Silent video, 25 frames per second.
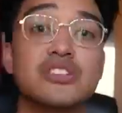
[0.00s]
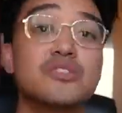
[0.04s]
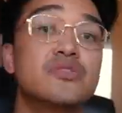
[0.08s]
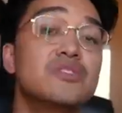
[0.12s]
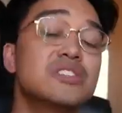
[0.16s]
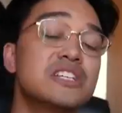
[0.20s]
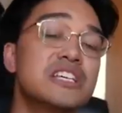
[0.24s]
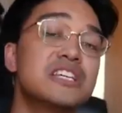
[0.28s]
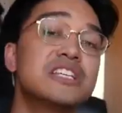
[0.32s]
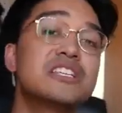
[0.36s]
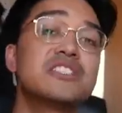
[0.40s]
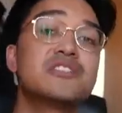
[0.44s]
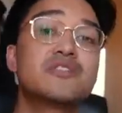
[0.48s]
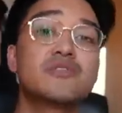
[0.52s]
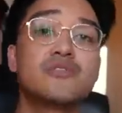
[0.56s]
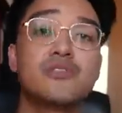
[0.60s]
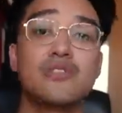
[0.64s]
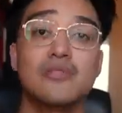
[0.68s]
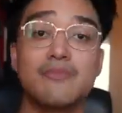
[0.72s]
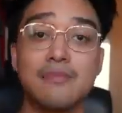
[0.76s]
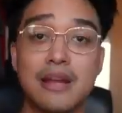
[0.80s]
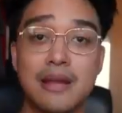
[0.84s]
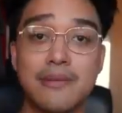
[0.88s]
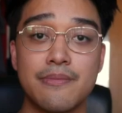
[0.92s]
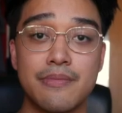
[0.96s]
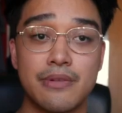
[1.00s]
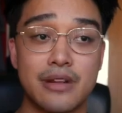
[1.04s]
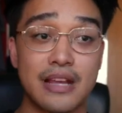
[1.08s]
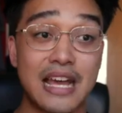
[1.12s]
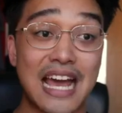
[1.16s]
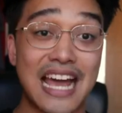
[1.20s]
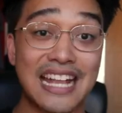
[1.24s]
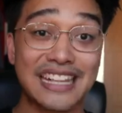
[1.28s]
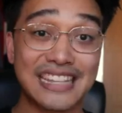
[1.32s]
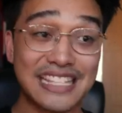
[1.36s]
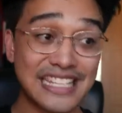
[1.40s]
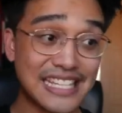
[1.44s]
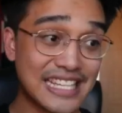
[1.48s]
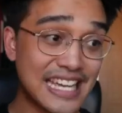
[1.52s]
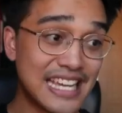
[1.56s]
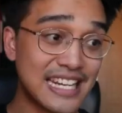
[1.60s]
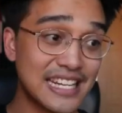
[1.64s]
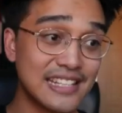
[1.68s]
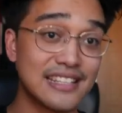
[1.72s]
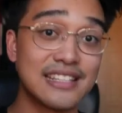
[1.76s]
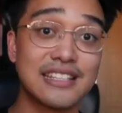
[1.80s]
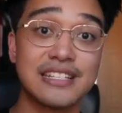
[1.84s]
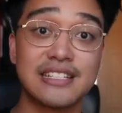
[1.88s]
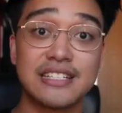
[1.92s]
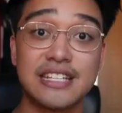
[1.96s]
You need to remember, at the end
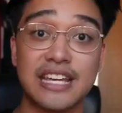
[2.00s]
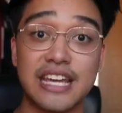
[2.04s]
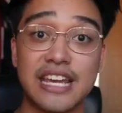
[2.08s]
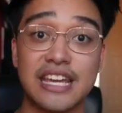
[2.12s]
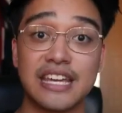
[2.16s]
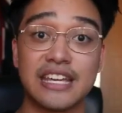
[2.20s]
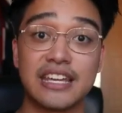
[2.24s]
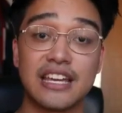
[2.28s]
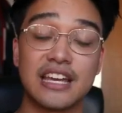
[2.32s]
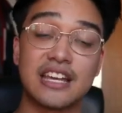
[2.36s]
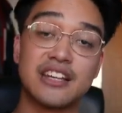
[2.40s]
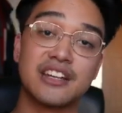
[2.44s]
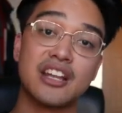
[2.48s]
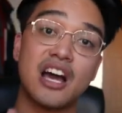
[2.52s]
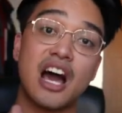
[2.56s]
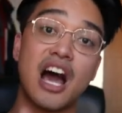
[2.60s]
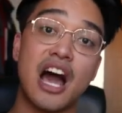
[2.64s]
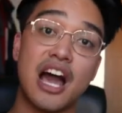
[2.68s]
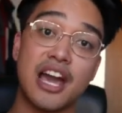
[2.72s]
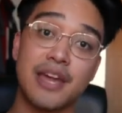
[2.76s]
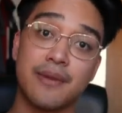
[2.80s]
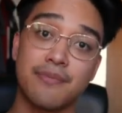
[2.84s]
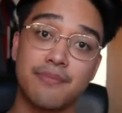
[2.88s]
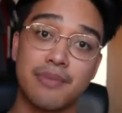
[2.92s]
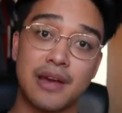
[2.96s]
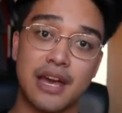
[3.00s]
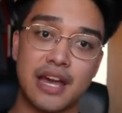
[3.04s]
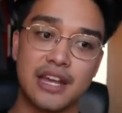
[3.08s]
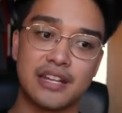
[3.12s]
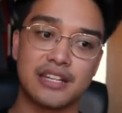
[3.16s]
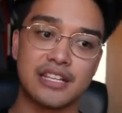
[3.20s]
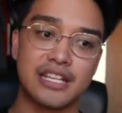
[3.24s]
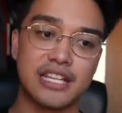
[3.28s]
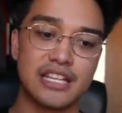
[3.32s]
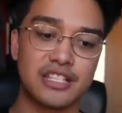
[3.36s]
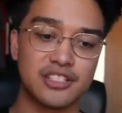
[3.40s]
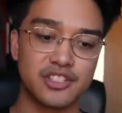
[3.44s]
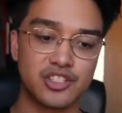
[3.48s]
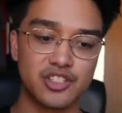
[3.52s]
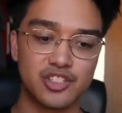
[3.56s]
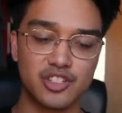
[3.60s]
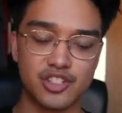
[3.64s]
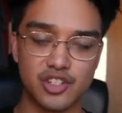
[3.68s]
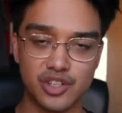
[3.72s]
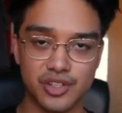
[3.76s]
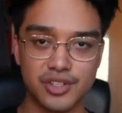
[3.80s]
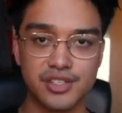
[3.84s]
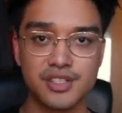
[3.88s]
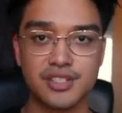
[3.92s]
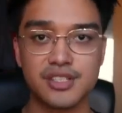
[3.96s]
of the day, an iPad is
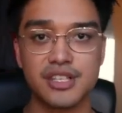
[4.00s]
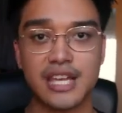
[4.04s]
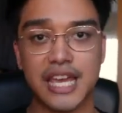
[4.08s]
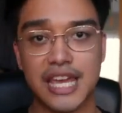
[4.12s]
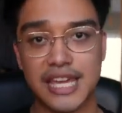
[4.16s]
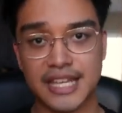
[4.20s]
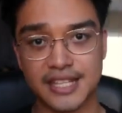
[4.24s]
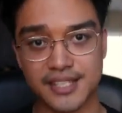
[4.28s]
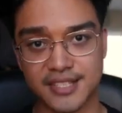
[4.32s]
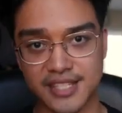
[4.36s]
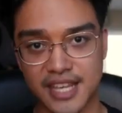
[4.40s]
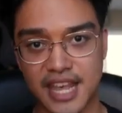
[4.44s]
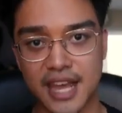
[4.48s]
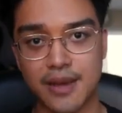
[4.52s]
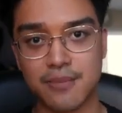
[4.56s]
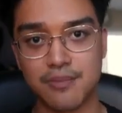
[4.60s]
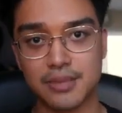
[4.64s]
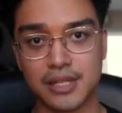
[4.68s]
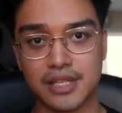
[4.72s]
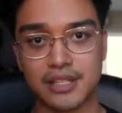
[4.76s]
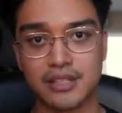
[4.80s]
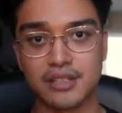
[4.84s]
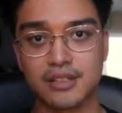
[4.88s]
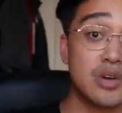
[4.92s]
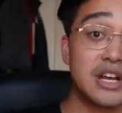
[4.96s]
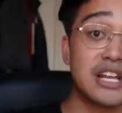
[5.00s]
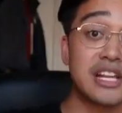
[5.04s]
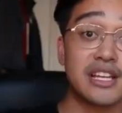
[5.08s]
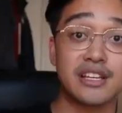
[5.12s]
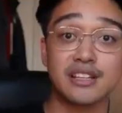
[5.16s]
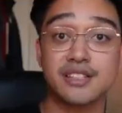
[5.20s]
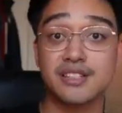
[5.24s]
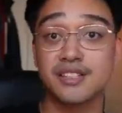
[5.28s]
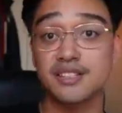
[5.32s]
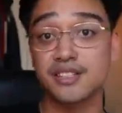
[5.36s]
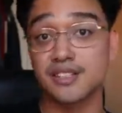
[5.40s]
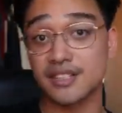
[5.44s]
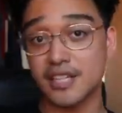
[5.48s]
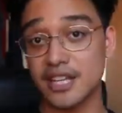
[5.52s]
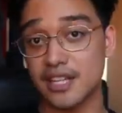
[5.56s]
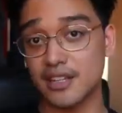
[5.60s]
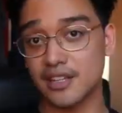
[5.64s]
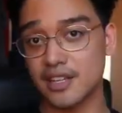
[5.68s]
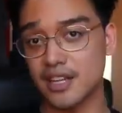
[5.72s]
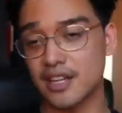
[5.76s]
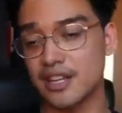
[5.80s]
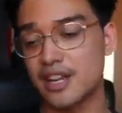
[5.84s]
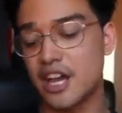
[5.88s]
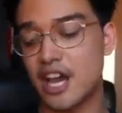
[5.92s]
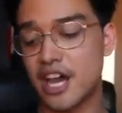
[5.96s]
just a tablet. To an
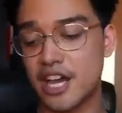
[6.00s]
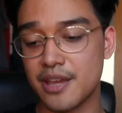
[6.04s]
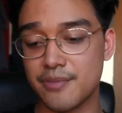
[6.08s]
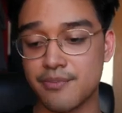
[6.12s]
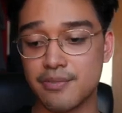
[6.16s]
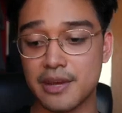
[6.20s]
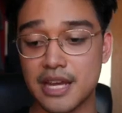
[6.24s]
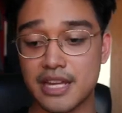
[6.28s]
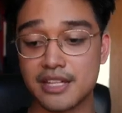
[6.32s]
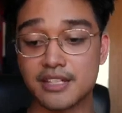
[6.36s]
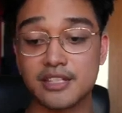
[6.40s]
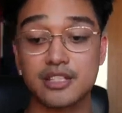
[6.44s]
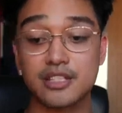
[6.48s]
extent, an iPad